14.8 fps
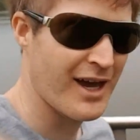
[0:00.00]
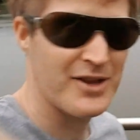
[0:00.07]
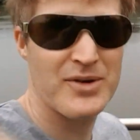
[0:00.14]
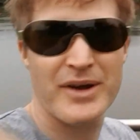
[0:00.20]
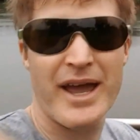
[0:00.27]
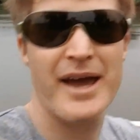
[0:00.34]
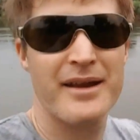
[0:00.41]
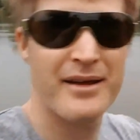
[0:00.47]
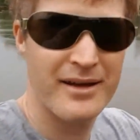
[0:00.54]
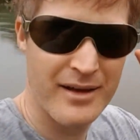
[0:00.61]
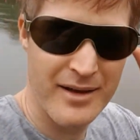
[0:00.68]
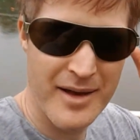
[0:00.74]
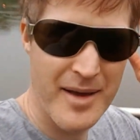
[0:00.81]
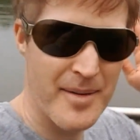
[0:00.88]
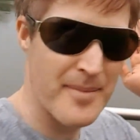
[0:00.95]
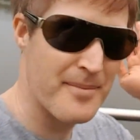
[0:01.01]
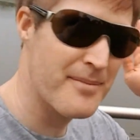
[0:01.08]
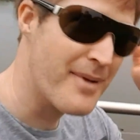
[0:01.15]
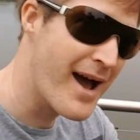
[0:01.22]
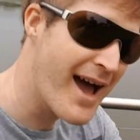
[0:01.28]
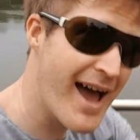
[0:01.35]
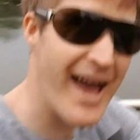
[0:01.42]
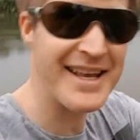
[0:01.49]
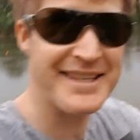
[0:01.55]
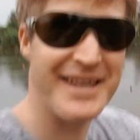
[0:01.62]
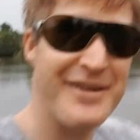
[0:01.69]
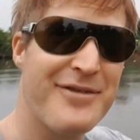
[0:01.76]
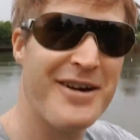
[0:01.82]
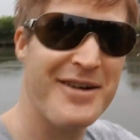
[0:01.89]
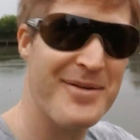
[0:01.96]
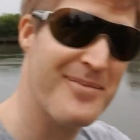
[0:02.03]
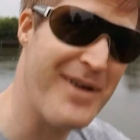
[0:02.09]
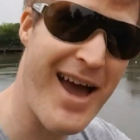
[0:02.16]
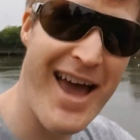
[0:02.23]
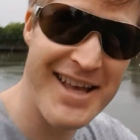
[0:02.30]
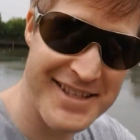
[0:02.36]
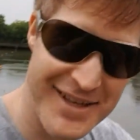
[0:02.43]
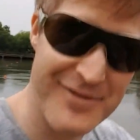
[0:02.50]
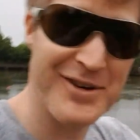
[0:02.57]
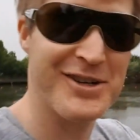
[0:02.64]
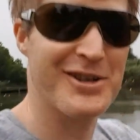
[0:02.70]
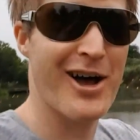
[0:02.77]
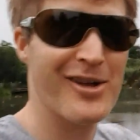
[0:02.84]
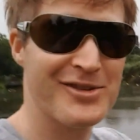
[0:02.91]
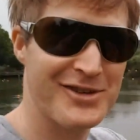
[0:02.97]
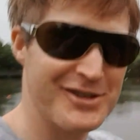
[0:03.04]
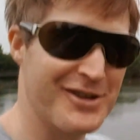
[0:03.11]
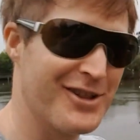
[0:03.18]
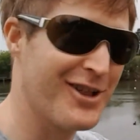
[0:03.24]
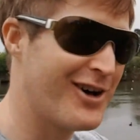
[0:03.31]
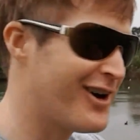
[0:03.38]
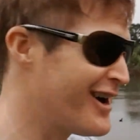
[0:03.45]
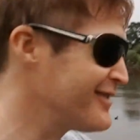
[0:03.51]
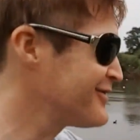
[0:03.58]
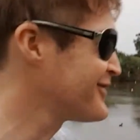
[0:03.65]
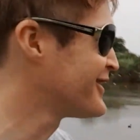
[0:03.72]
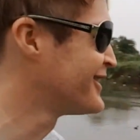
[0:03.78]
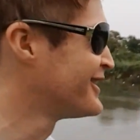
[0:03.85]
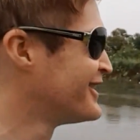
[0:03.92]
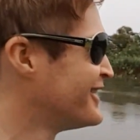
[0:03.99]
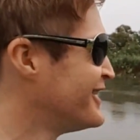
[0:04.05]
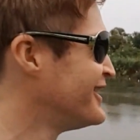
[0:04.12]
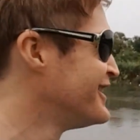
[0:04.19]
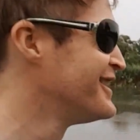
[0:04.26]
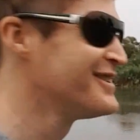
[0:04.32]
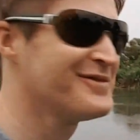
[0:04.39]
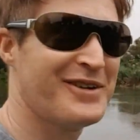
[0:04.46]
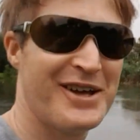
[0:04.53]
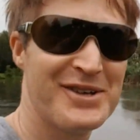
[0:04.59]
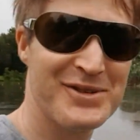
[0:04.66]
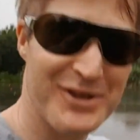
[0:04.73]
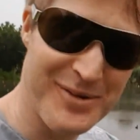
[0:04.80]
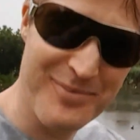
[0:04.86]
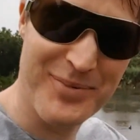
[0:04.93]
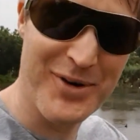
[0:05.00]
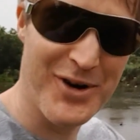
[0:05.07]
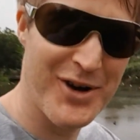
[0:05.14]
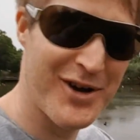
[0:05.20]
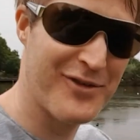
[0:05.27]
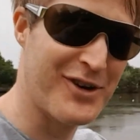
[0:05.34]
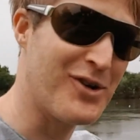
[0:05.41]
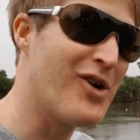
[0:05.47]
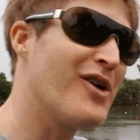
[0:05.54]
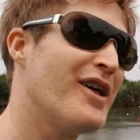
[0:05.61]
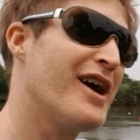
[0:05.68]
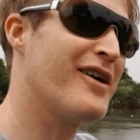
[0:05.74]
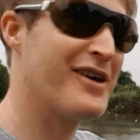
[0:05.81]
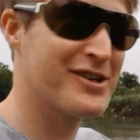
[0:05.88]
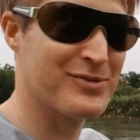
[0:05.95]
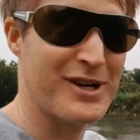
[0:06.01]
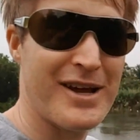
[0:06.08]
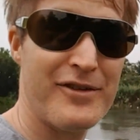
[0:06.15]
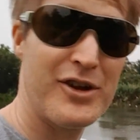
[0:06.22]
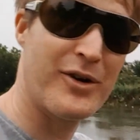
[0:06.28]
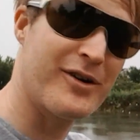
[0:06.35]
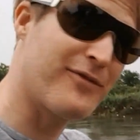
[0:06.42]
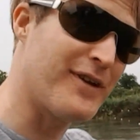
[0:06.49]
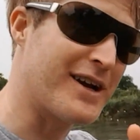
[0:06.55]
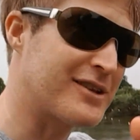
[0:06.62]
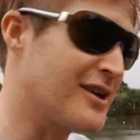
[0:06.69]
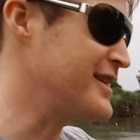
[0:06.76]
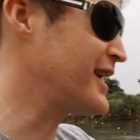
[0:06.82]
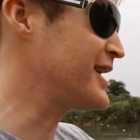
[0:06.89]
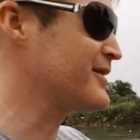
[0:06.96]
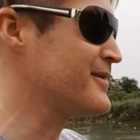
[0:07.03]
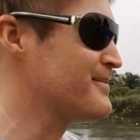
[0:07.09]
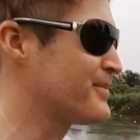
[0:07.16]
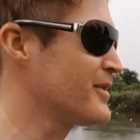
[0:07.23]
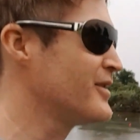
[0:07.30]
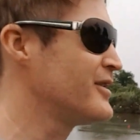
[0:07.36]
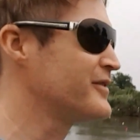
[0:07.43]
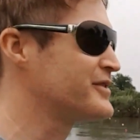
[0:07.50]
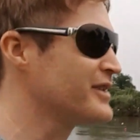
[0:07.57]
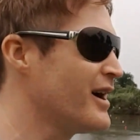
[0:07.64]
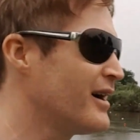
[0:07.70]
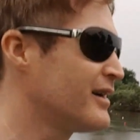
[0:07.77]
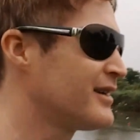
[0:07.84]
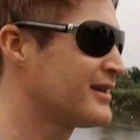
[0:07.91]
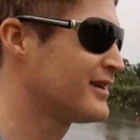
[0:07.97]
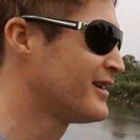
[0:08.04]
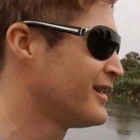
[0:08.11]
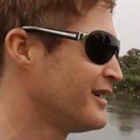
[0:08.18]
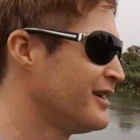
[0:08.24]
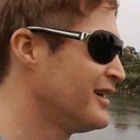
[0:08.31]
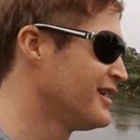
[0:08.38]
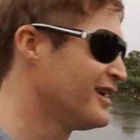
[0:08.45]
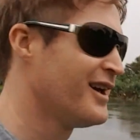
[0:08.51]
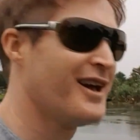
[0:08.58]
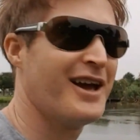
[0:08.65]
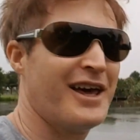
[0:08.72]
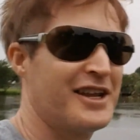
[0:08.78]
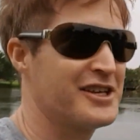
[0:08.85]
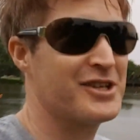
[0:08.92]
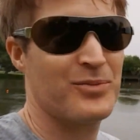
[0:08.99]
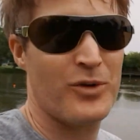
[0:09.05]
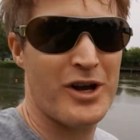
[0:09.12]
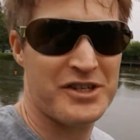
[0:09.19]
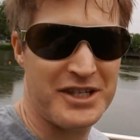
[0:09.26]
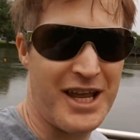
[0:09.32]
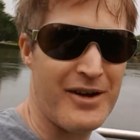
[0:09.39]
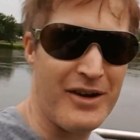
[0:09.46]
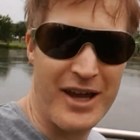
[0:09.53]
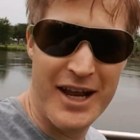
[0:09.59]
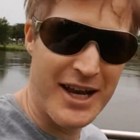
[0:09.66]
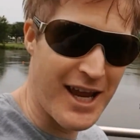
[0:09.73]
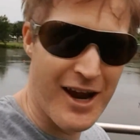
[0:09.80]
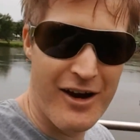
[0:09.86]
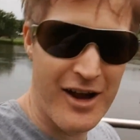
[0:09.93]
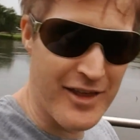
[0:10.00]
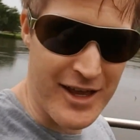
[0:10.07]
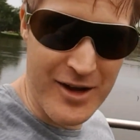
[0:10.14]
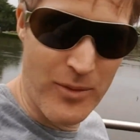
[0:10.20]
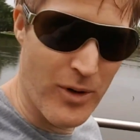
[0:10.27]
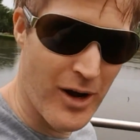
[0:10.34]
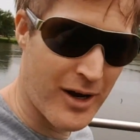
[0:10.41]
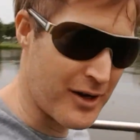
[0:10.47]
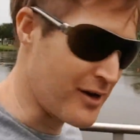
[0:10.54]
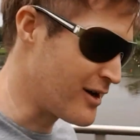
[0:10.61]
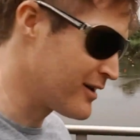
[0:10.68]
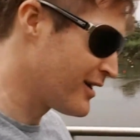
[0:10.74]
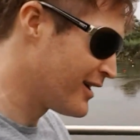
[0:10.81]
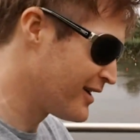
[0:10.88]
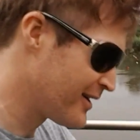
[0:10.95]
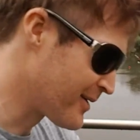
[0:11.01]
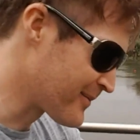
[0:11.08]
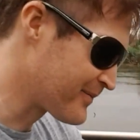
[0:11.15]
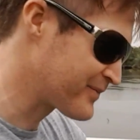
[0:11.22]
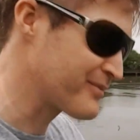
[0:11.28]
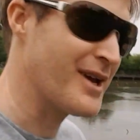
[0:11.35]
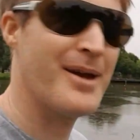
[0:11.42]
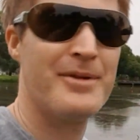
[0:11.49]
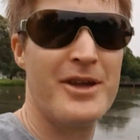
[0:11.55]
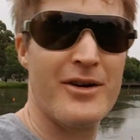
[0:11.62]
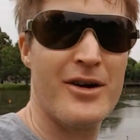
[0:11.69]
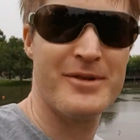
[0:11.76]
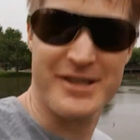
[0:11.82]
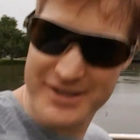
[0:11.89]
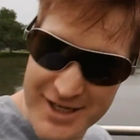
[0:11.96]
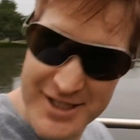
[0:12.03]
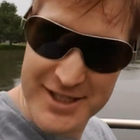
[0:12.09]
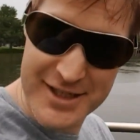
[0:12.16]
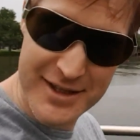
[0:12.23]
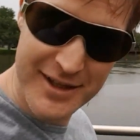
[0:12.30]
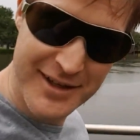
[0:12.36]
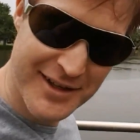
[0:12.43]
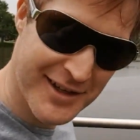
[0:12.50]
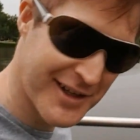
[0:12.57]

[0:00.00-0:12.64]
and you'll get massive results in your life. Things will improve in all areas. Whatever you reflect on, they're going to improve. So, and it just works in any area that you're working on. Maybe you're a musician,